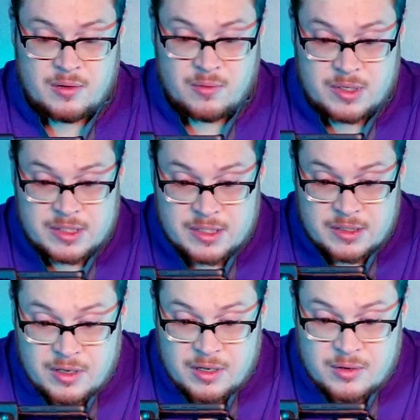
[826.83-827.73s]
What is it?
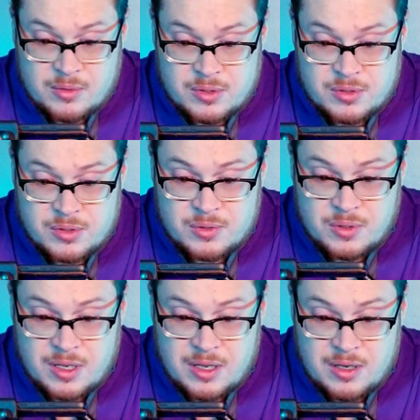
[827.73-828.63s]
Ino
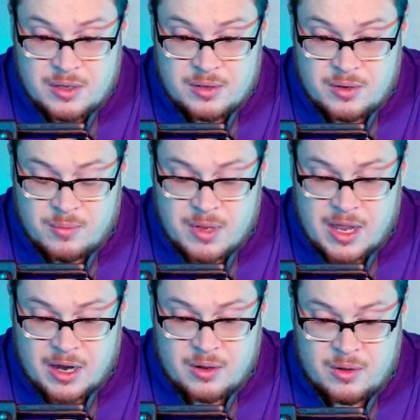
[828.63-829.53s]
Tusuki no Miyako?